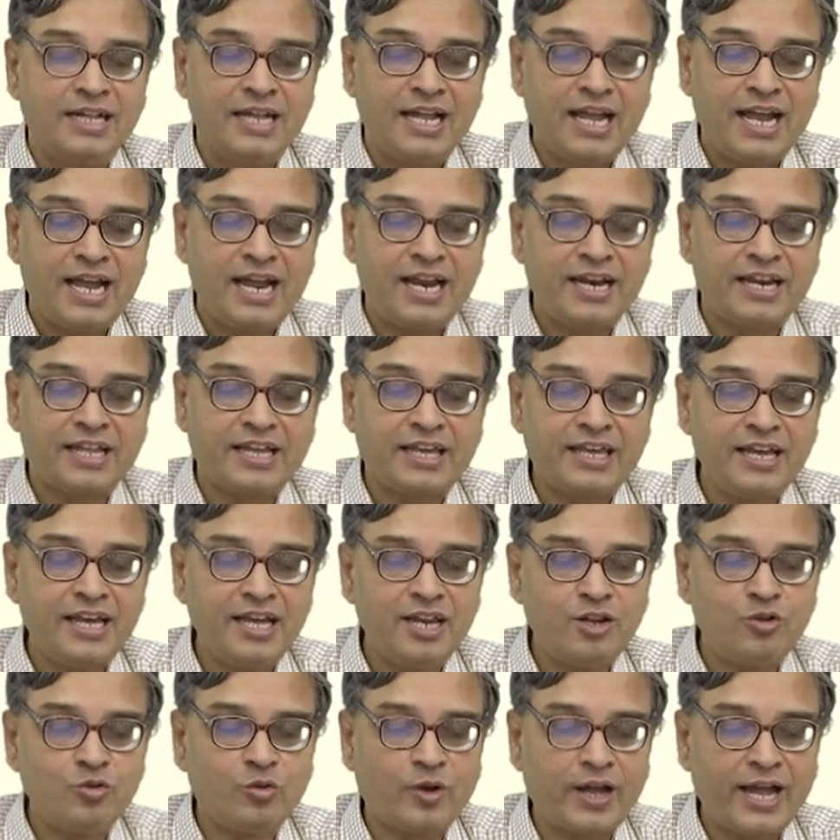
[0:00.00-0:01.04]
And here
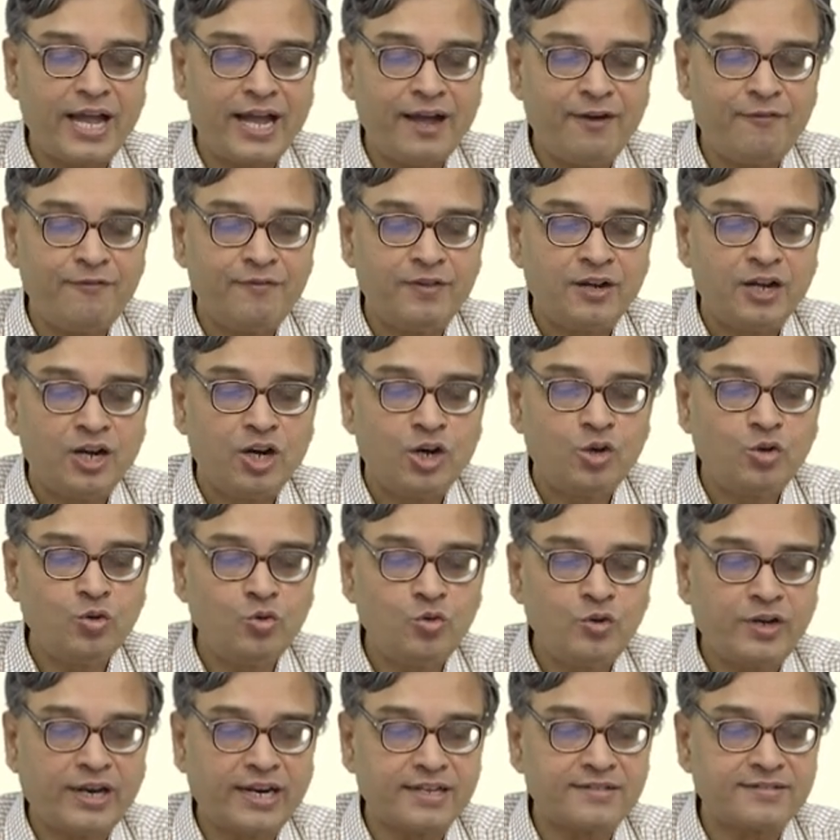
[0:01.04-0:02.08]
you have
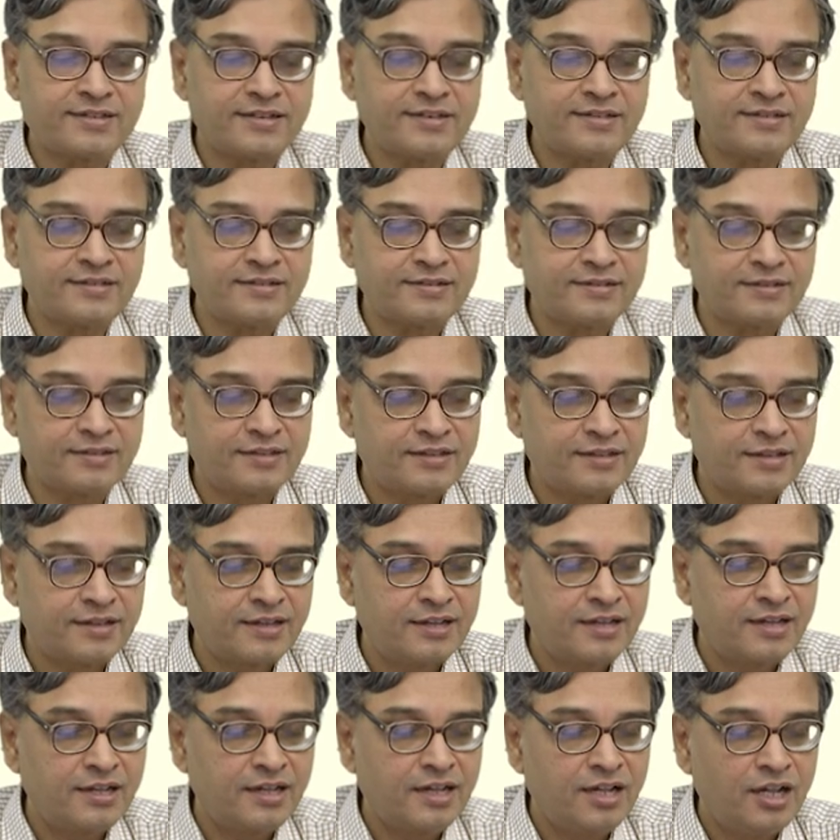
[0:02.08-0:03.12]
two trusses,
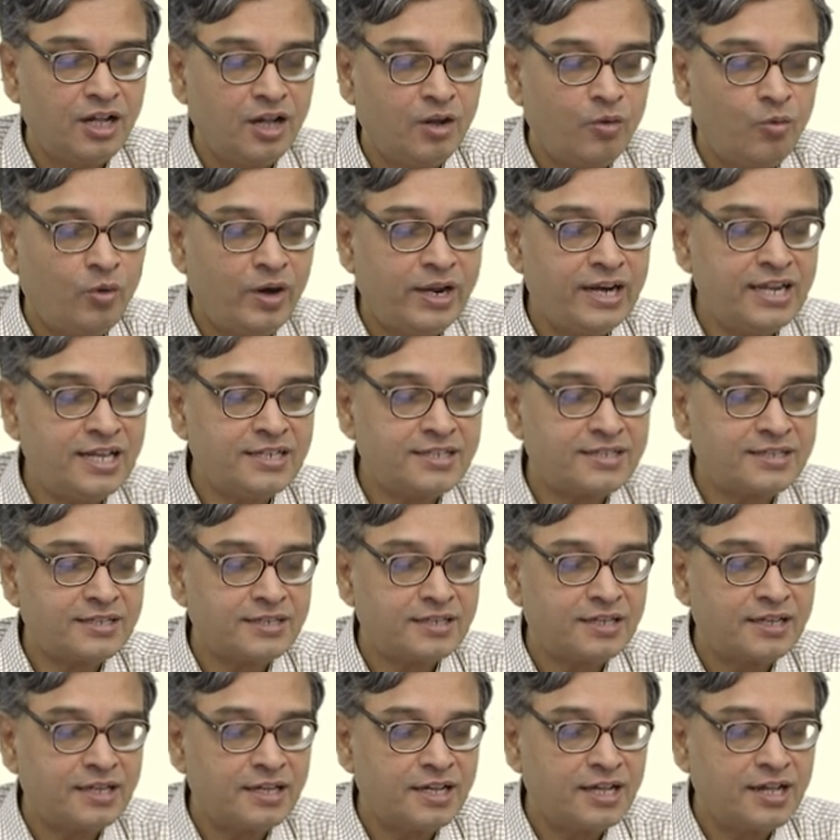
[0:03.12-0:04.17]
one is
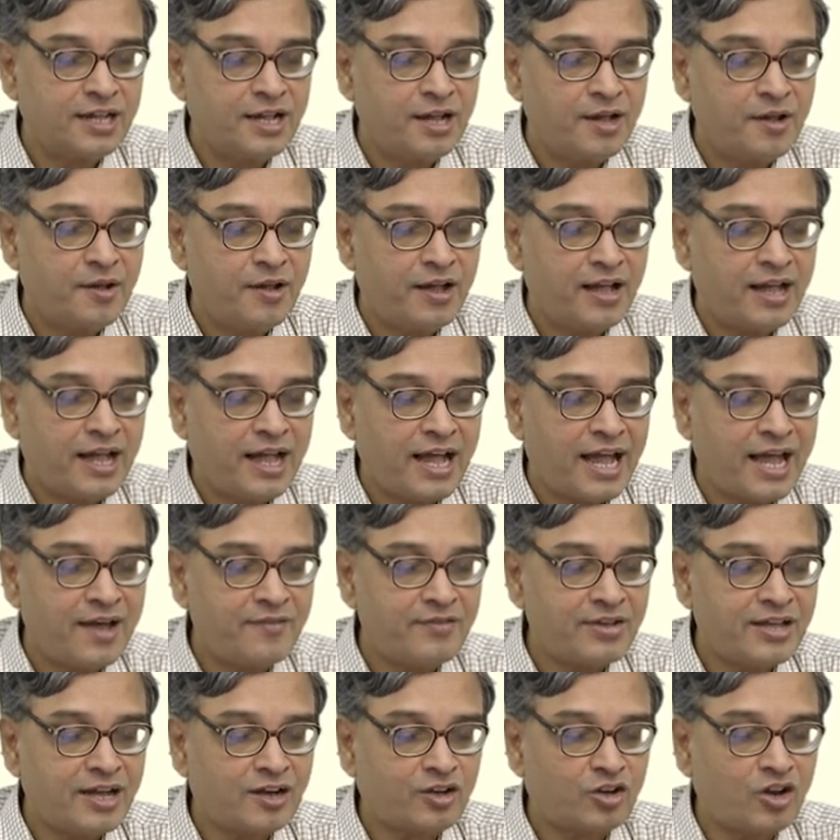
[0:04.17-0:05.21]

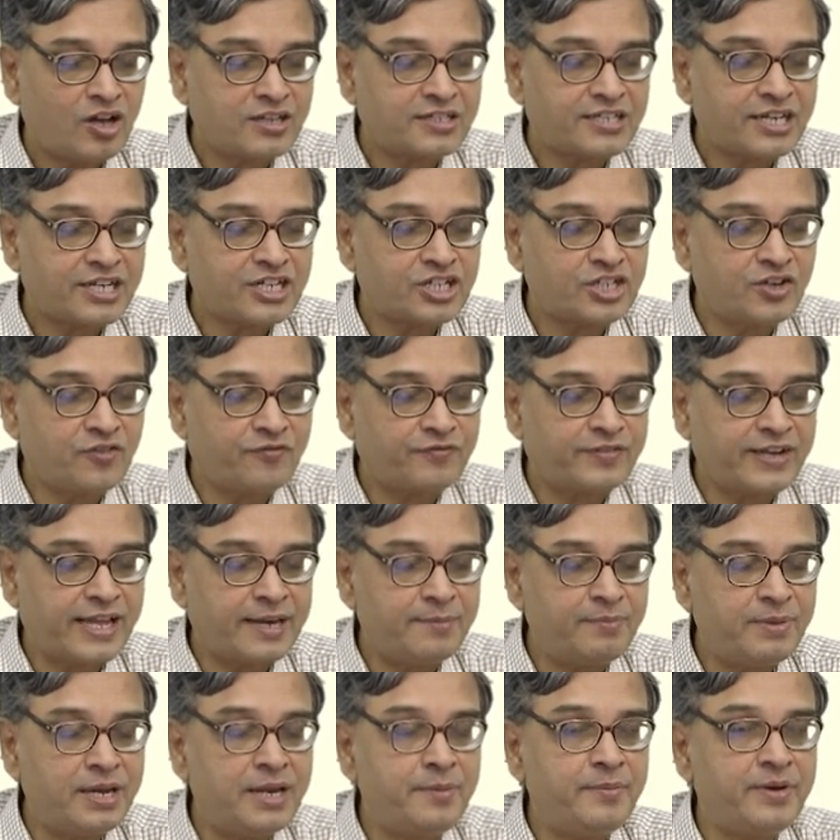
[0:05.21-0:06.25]
having a cross section of ten
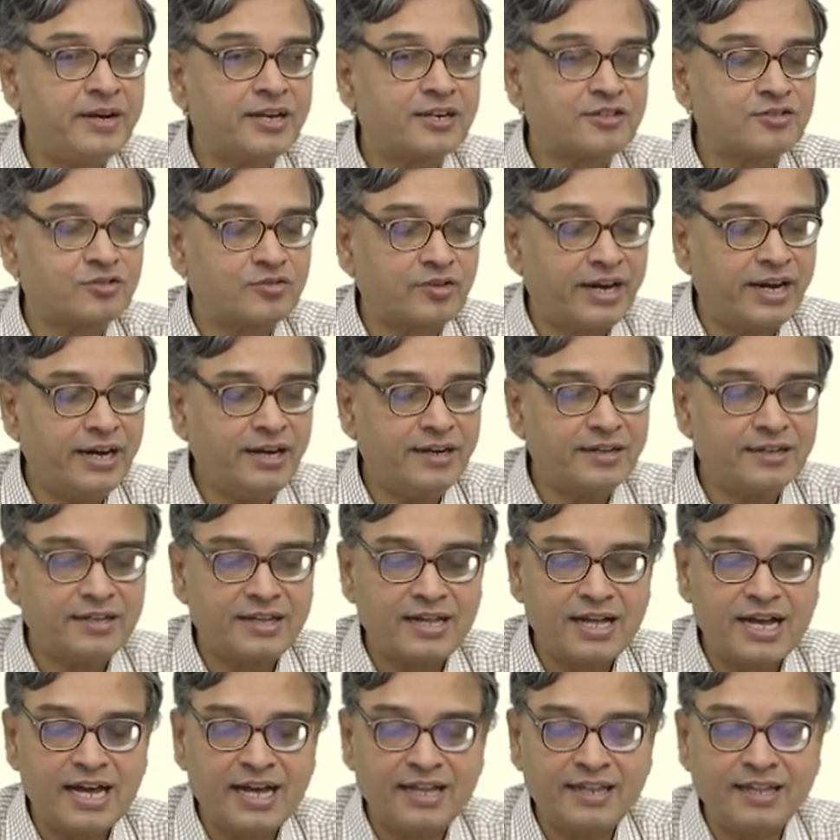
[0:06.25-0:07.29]
millimeter square,
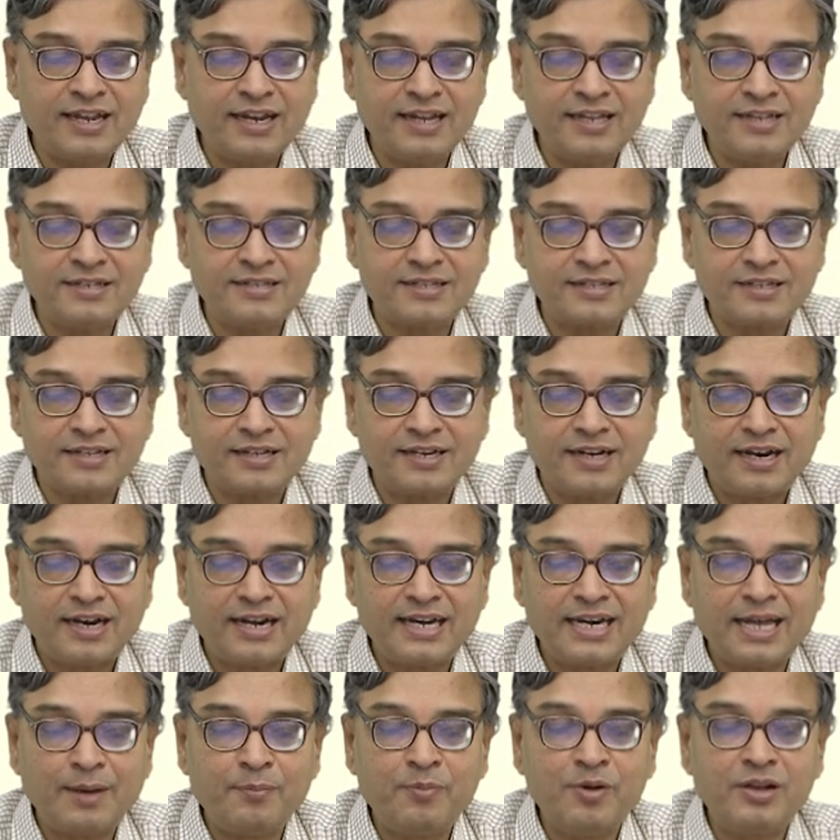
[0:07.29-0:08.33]
another is
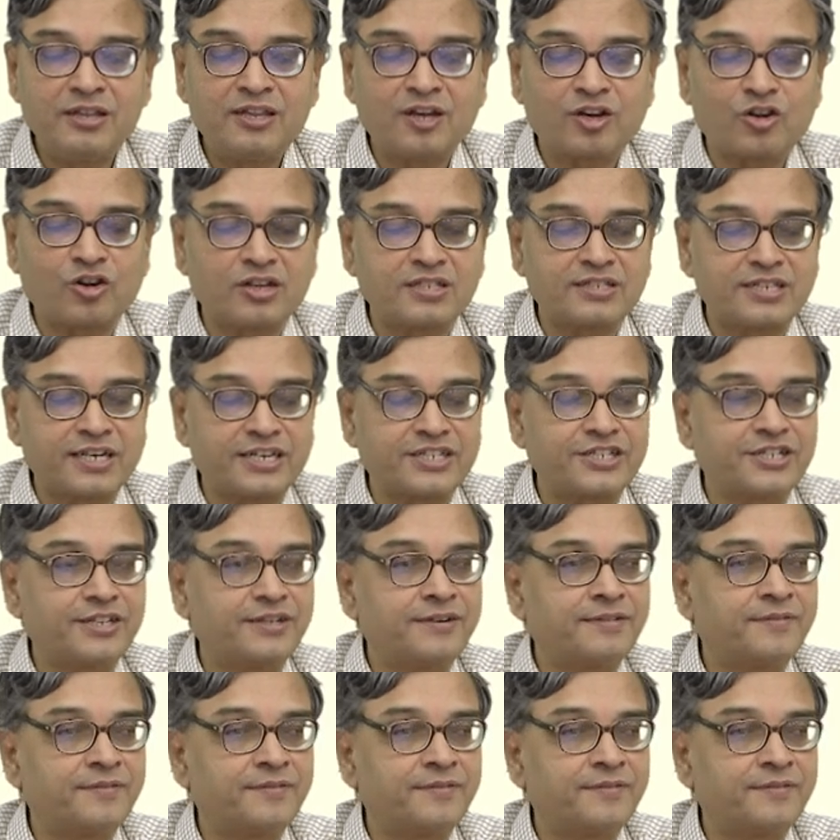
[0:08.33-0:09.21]
double the cross section.